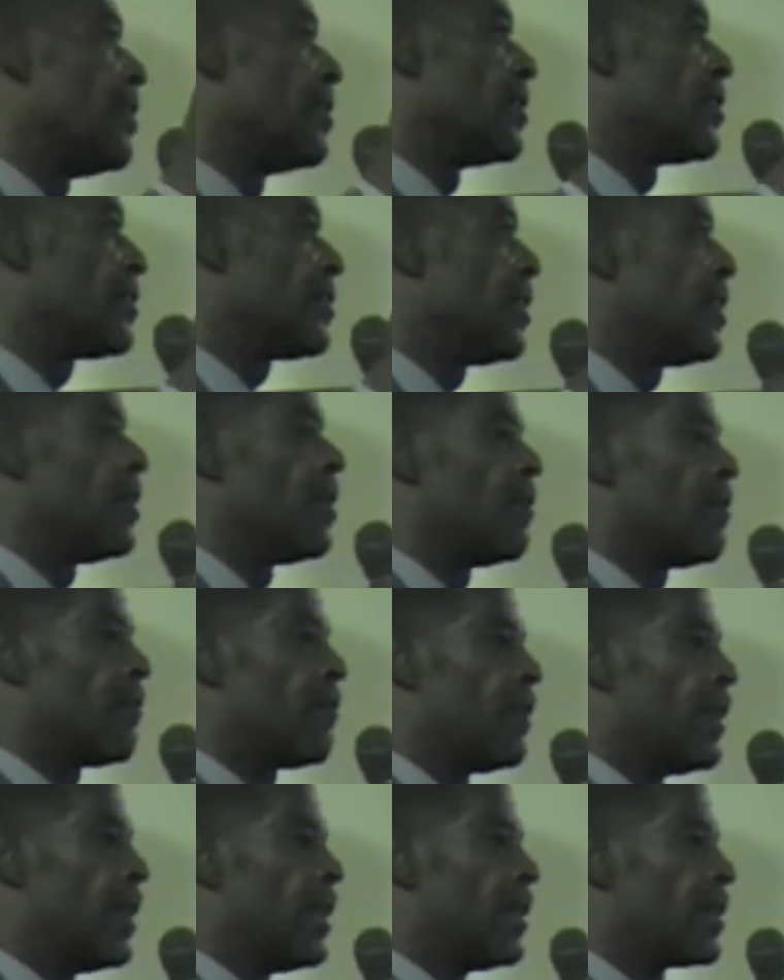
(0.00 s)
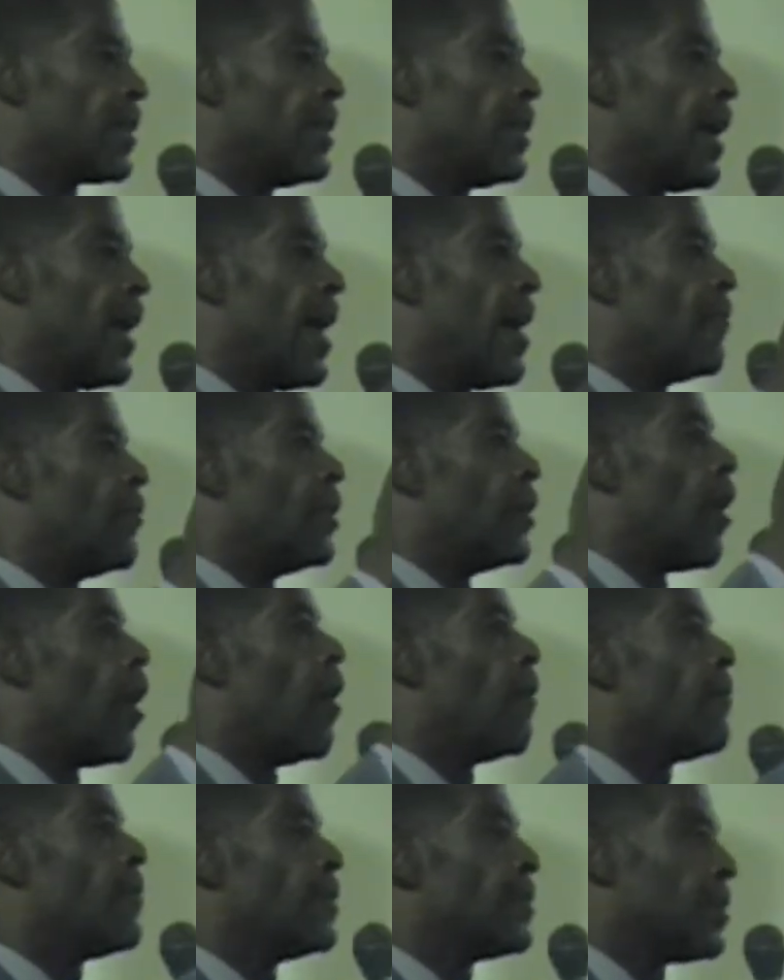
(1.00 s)
in the city of Flint can have an
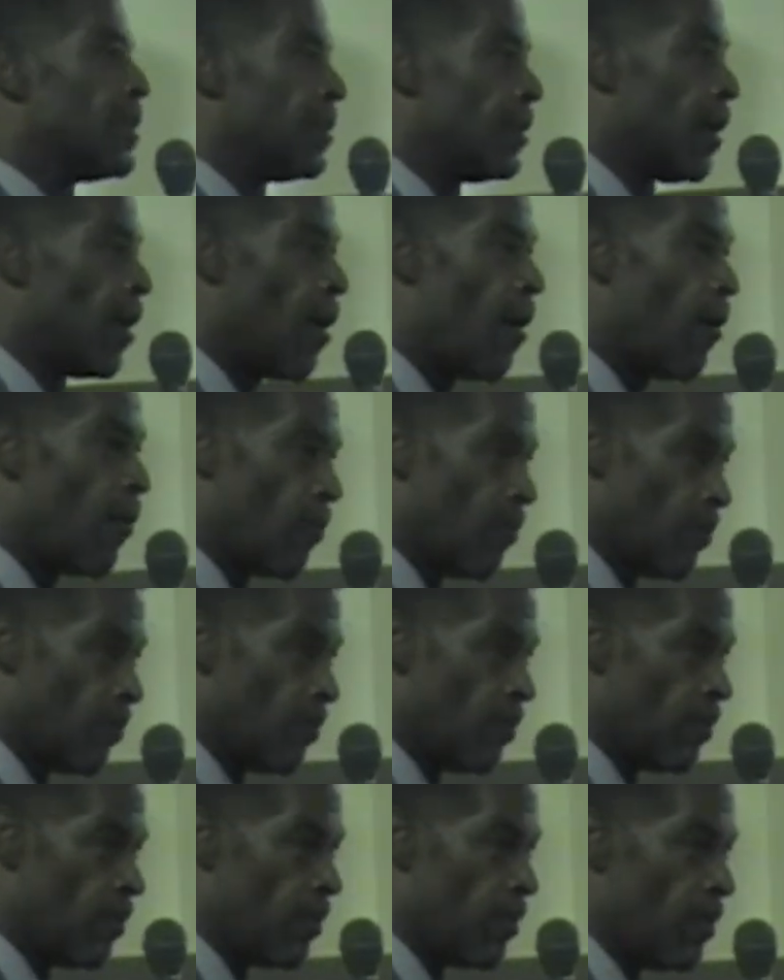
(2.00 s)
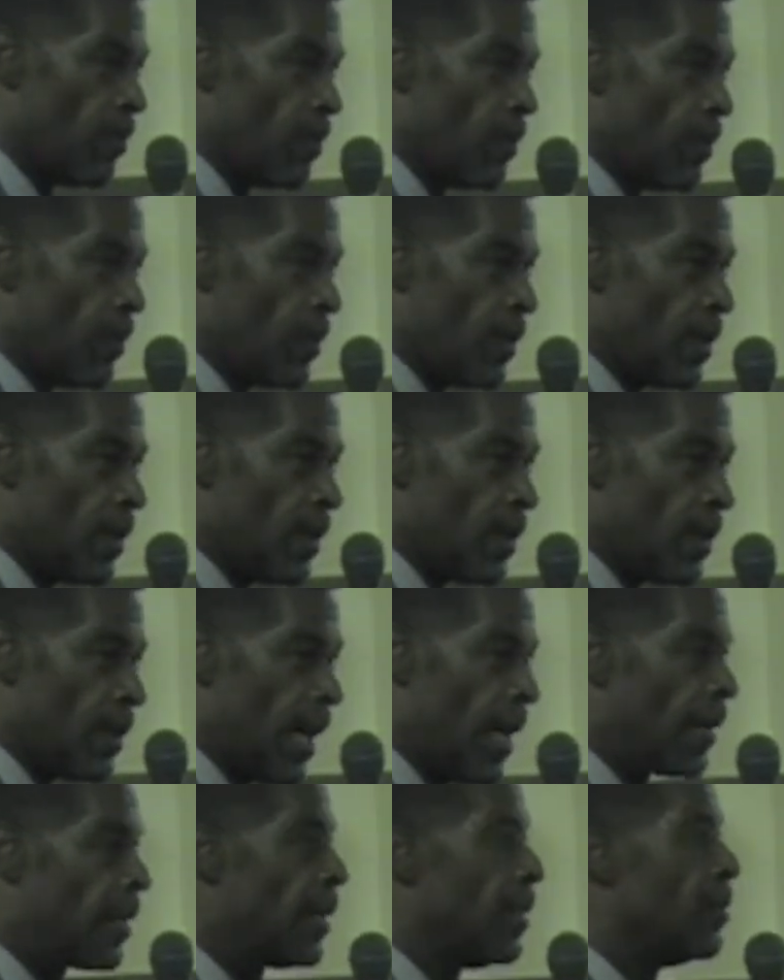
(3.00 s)
office in the home.
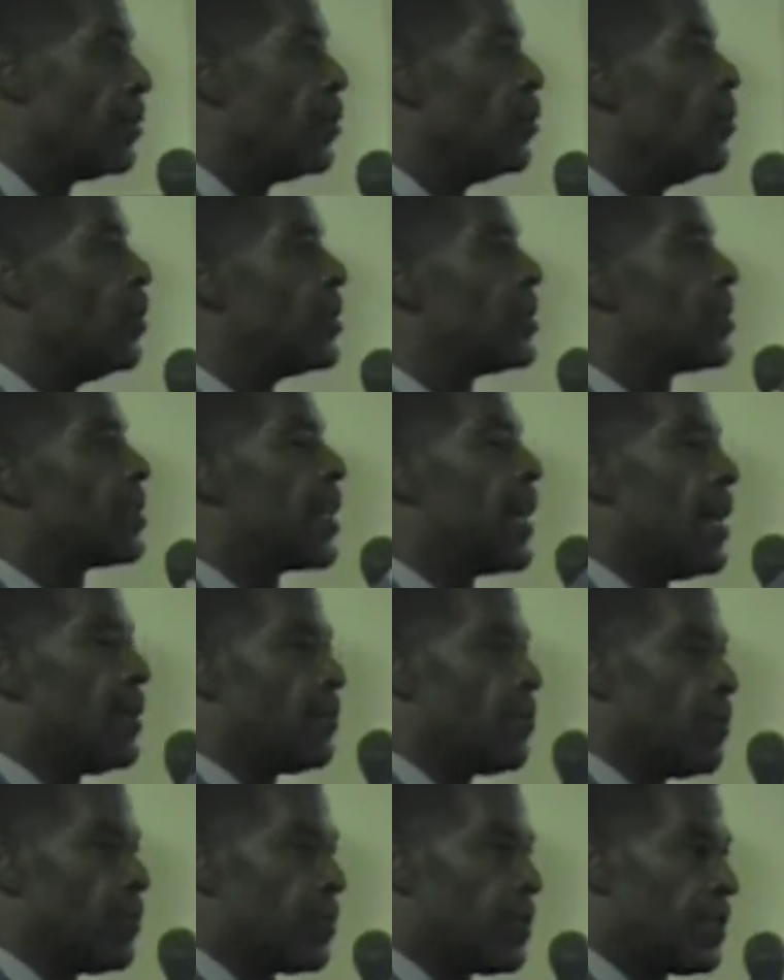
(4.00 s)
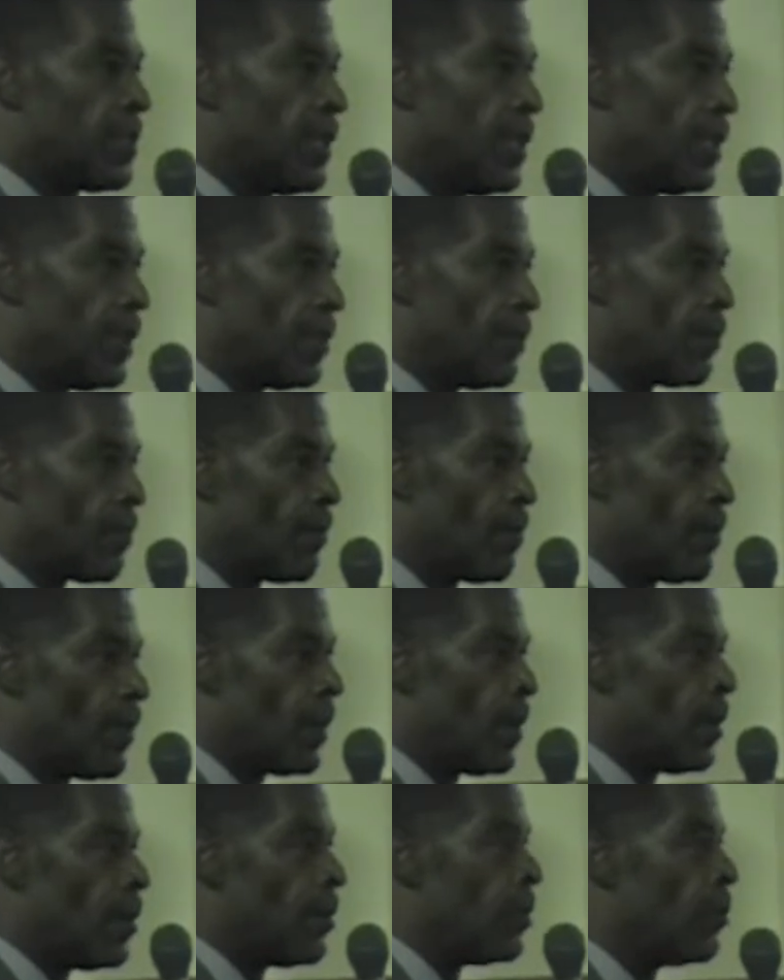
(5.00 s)
They can do a Schedule C.
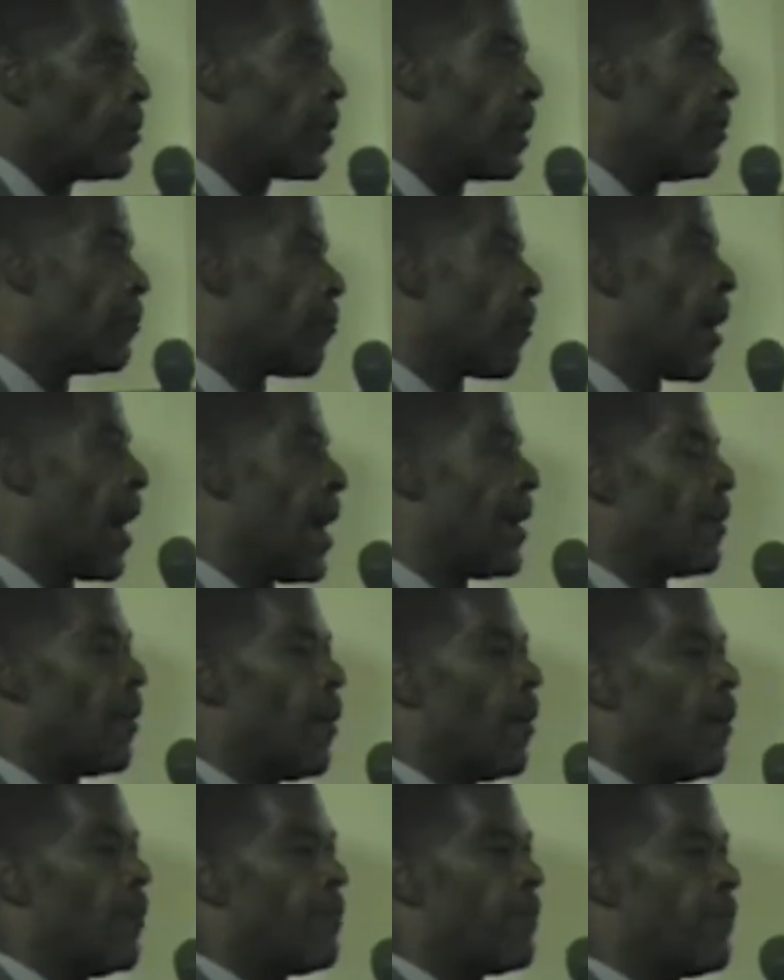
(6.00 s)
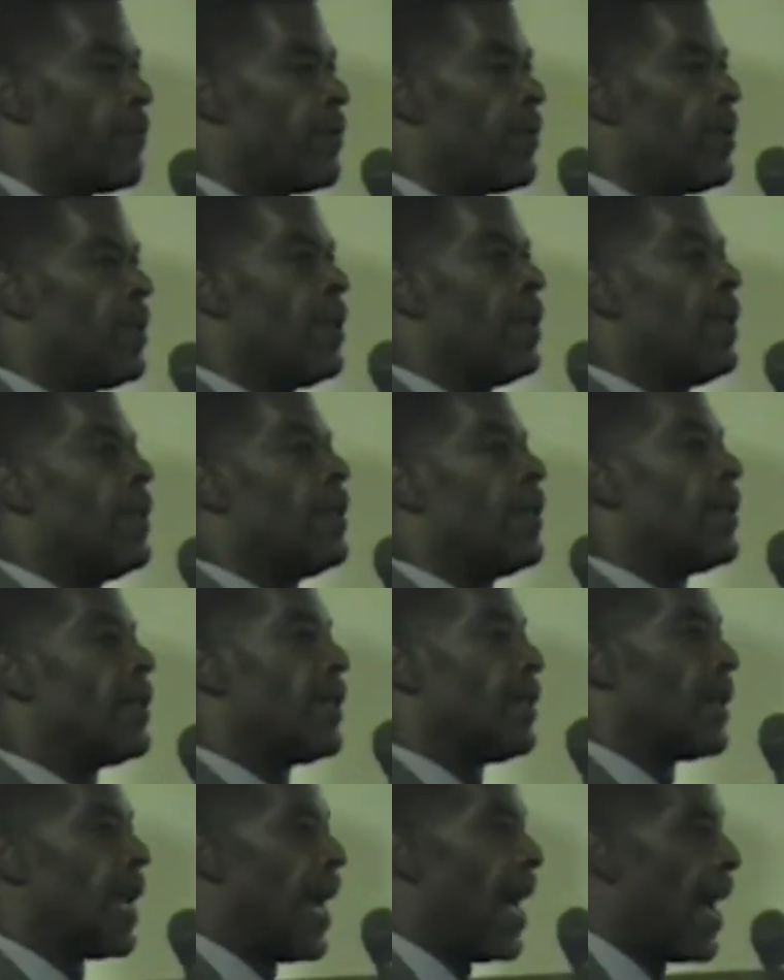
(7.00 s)
You can write off
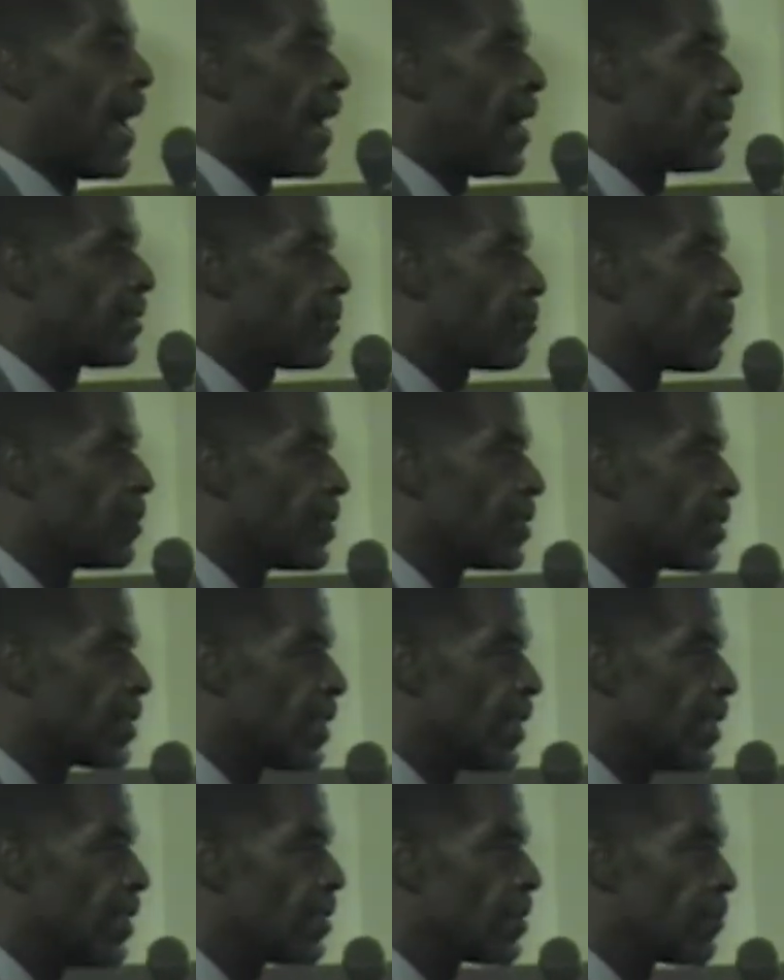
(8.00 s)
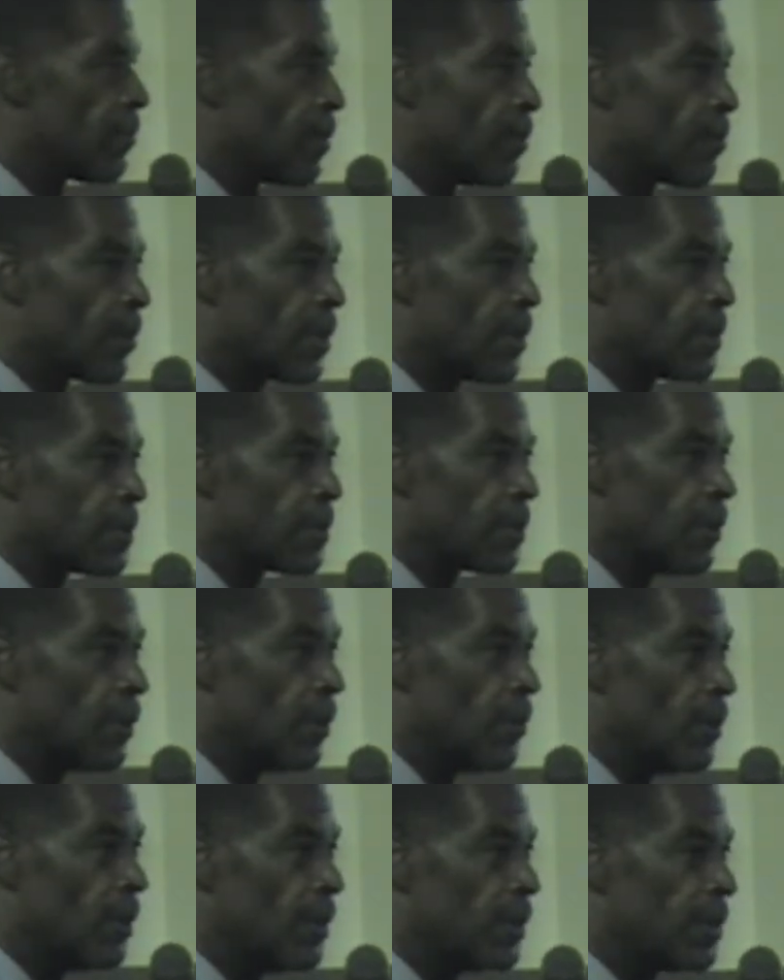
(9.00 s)
gas receipts from
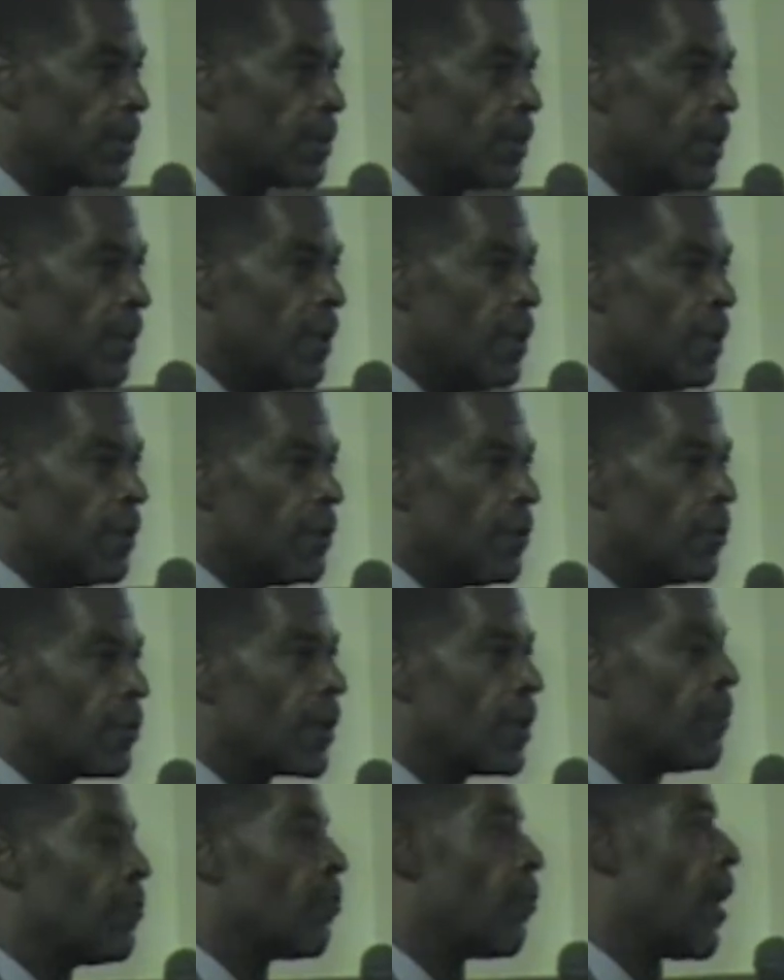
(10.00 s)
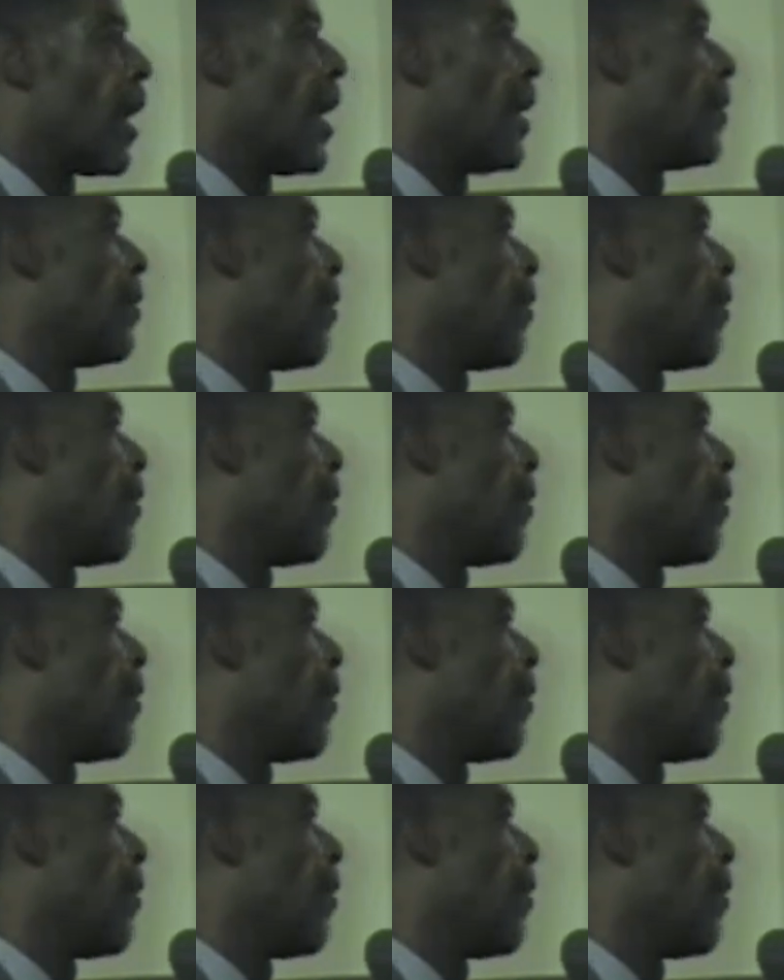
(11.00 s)
consumers. You can write